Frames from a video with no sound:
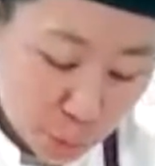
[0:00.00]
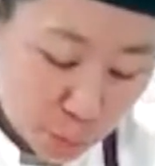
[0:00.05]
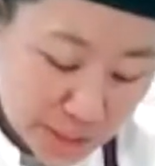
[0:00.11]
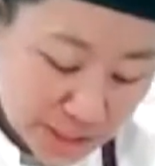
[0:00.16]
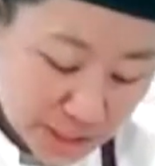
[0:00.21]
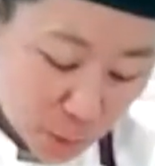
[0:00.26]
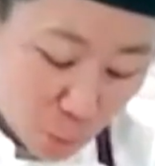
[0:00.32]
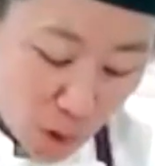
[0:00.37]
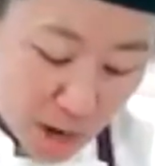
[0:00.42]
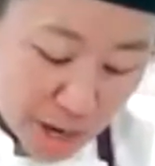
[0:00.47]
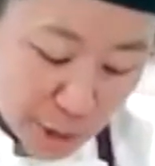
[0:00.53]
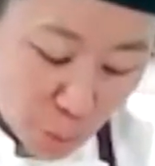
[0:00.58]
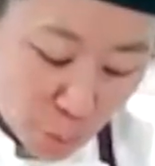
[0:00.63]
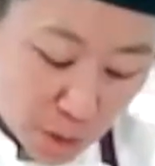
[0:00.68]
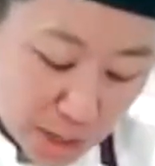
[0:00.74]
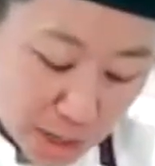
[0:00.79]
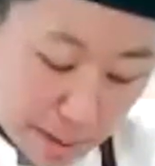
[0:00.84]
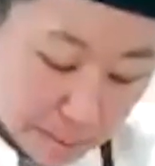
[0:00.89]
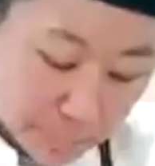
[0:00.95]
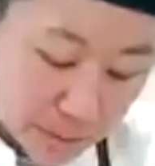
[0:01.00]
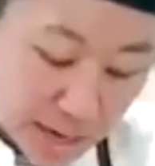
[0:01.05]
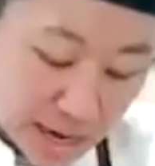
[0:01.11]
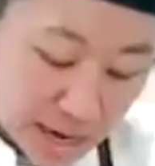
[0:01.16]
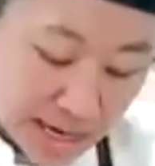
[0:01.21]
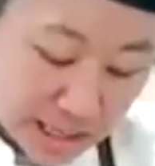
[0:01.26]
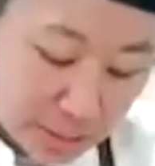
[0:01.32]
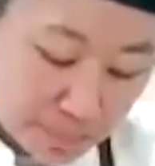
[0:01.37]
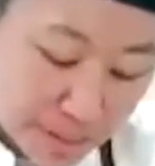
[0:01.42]
The reason why you want to
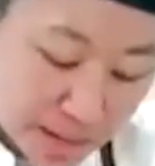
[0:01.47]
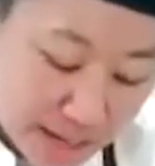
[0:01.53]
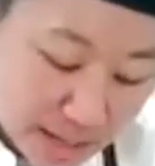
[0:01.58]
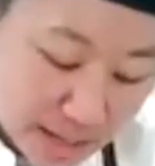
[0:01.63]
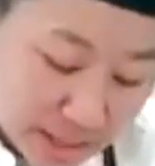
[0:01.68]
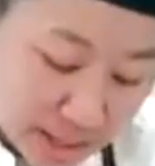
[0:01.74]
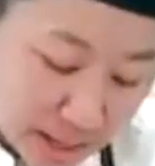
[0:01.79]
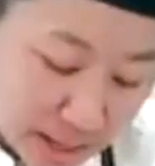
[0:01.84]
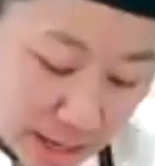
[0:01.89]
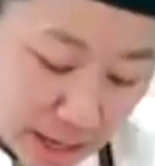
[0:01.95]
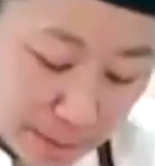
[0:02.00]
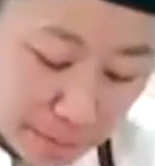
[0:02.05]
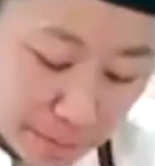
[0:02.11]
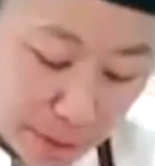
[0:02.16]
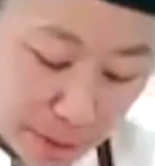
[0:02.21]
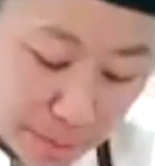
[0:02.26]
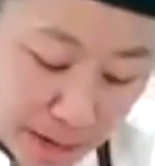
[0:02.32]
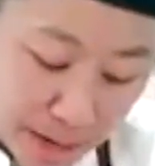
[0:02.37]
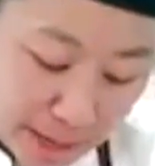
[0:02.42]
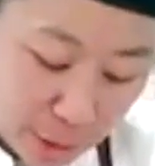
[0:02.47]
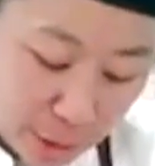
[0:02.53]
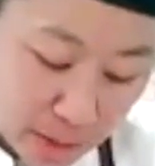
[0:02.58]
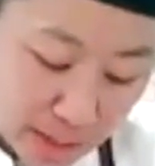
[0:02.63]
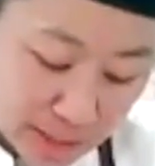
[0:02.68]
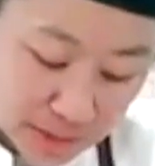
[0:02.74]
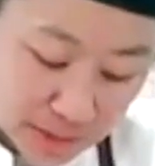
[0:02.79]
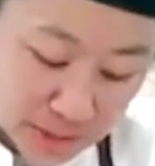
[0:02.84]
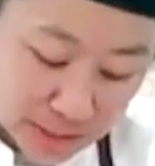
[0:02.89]
blind bake the pie
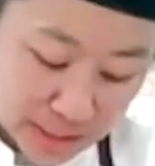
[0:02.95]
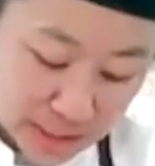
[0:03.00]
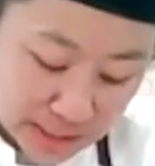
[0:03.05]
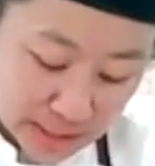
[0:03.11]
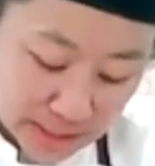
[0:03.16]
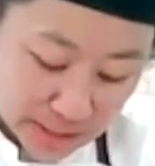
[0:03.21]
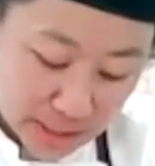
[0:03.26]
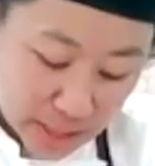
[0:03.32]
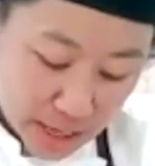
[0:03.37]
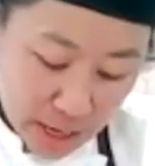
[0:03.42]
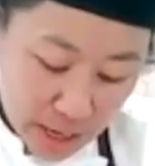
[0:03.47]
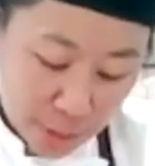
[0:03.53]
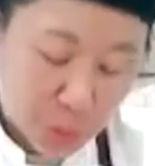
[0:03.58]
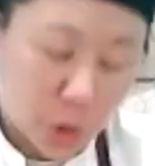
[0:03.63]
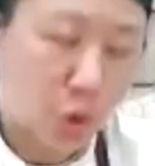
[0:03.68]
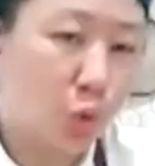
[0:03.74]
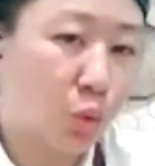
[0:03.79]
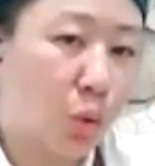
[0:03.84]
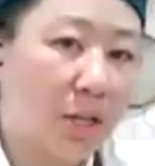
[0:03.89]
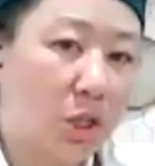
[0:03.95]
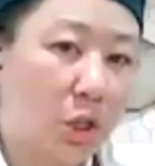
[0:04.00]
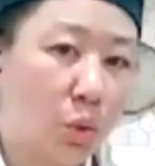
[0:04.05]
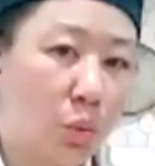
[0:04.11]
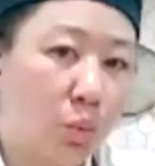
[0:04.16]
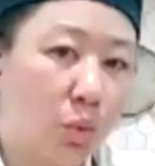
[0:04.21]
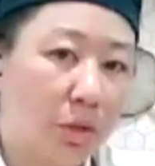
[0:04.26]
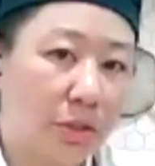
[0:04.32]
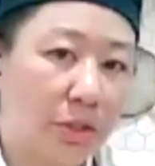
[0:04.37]
crust is the
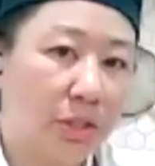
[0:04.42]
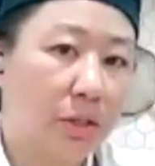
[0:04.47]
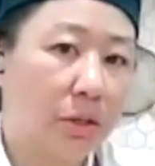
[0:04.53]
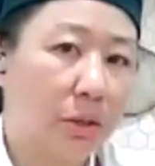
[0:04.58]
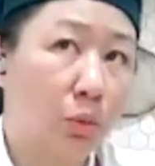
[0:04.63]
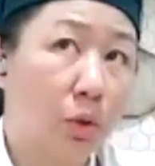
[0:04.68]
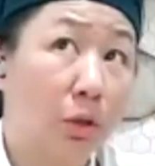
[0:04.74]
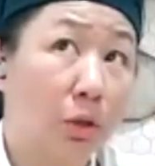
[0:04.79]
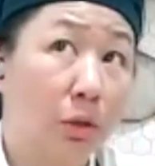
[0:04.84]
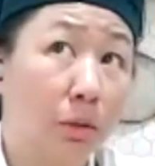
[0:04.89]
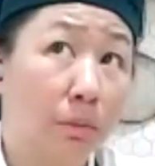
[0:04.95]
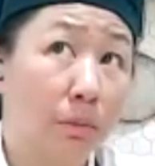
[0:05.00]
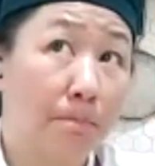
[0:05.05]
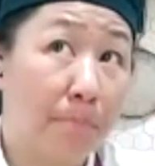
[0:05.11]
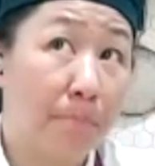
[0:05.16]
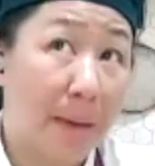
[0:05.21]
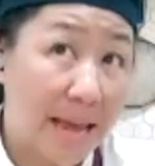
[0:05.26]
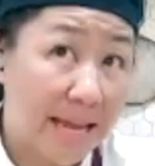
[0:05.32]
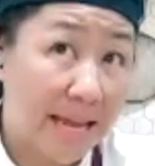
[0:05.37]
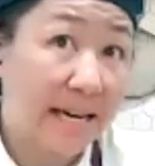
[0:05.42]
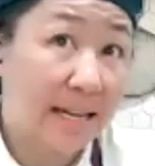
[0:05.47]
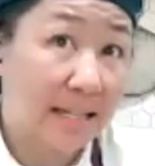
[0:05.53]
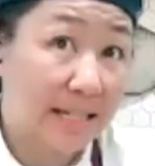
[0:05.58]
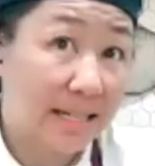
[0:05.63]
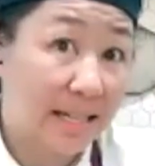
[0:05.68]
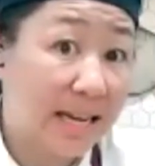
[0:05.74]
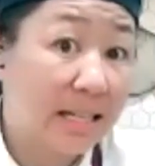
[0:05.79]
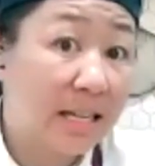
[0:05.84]
crust will bake at a
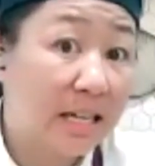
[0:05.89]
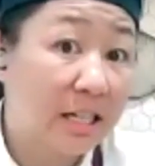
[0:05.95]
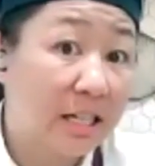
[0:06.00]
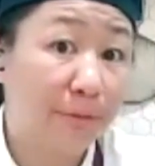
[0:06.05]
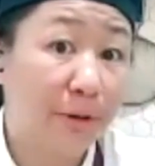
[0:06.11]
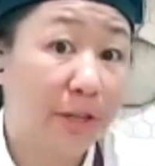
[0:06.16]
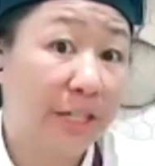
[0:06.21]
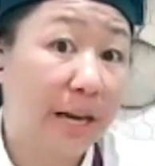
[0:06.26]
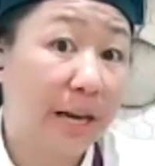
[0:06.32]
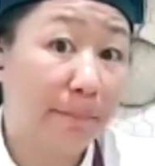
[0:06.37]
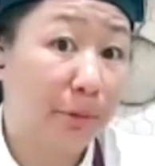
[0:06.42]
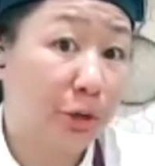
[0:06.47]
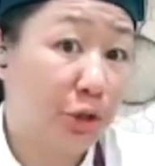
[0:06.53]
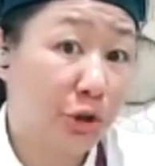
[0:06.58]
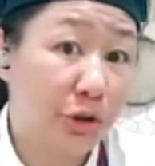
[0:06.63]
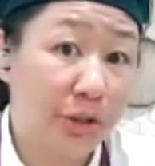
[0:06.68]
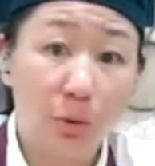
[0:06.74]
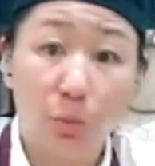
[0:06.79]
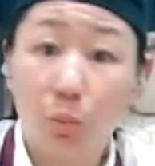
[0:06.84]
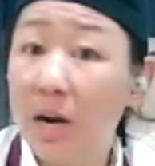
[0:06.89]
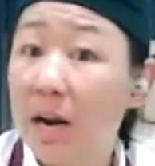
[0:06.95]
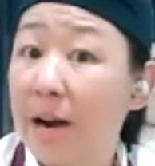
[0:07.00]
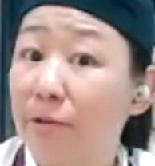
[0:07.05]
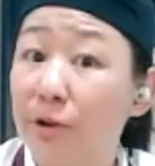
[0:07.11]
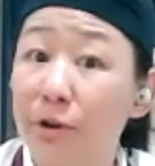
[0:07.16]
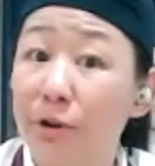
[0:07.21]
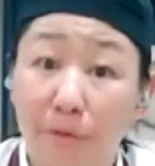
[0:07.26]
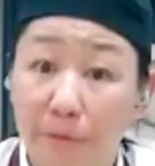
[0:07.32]
slightly different temperature than whatever